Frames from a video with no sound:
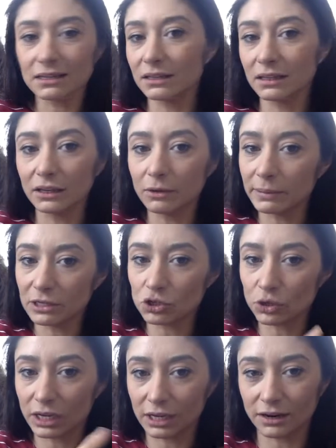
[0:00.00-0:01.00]
a little bit
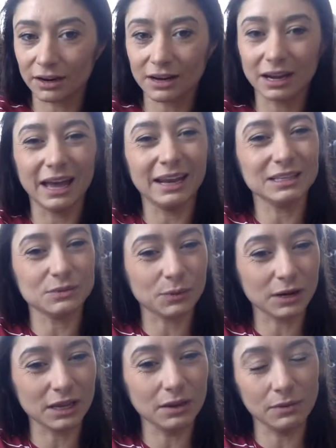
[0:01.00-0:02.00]
trickier, and it's
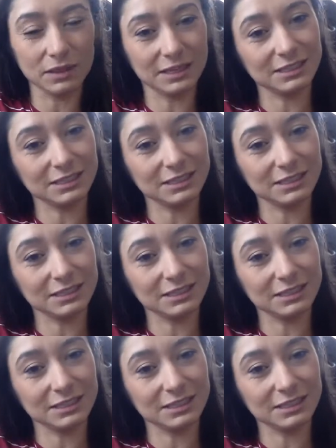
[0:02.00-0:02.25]
working with